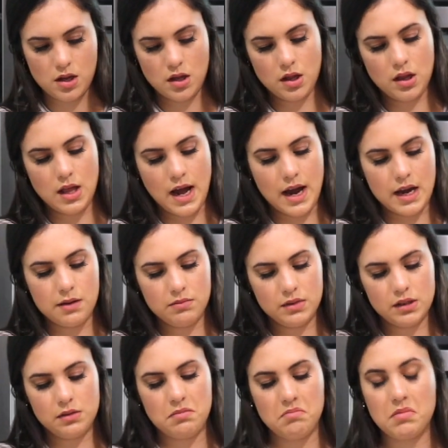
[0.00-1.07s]

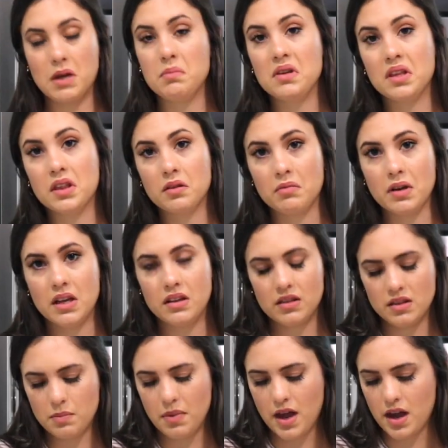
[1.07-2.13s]
limes, maybe 3,
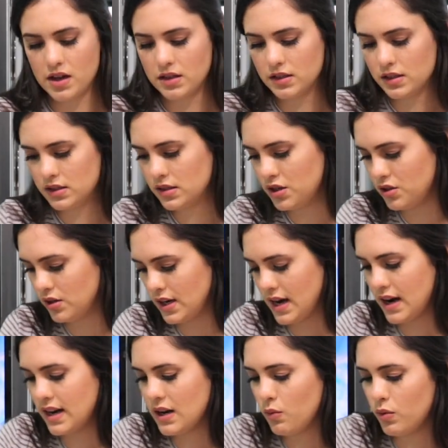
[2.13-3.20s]
depends. You
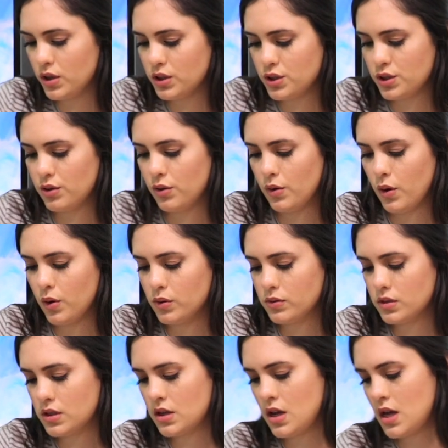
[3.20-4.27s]
kind of want to
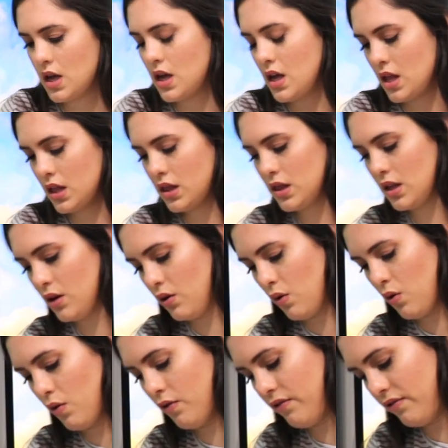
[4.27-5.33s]
coat the
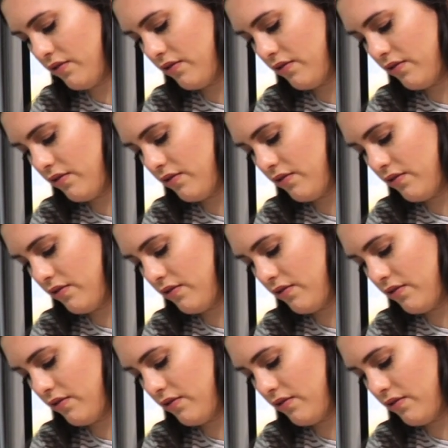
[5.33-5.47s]
whole